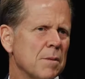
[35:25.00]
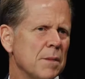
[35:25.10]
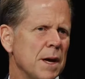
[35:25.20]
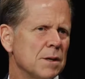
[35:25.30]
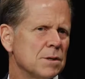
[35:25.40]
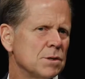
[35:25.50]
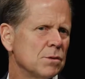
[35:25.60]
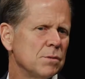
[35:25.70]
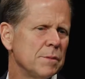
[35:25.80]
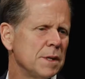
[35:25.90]
and
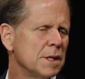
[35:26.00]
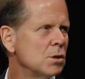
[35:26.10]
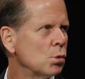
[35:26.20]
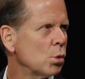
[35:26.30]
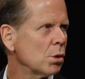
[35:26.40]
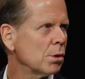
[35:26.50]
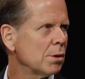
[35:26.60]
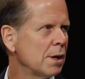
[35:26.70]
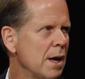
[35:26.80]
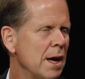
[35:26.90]
to be in the
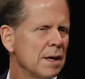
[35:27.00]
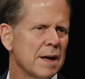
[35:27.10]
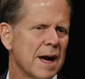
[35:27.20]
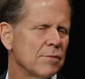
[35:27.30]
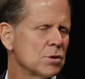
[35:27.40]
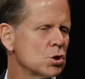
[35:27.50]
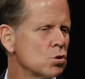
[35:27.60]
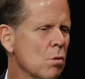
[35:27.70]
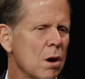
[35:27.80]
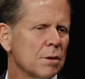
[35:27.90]
Word, and to have the
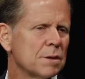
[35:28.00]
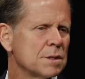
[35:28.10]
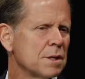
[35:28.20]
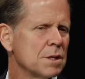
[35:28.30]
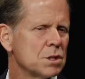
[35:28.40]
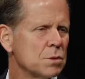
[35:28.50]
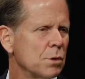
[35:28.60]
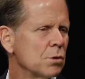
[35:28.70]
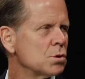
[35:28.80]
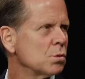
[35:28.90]
strongest
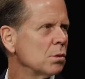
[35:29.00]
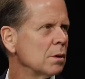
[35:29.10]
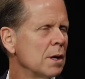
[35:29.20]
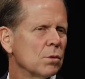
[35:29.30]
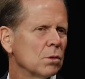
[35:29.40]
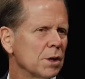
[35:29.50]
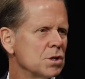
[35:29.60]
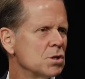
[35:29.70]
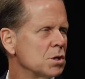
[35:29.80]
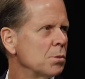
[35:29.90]
spiritual
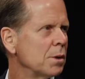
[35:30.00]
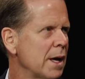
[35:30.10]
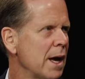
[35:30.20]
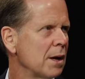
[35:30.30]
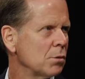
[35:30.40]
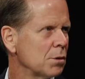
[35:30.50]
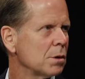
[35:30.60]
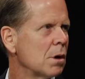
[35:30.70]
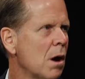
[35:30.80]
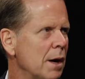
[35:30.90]
relationship we can with
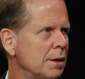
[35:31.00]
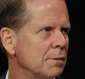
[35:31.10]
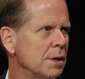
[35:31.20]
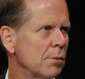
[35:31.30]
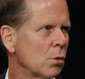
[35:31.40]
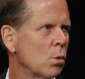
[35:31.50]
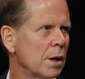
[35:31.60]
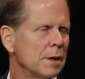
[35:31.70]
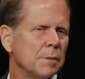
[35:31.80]
God, number one.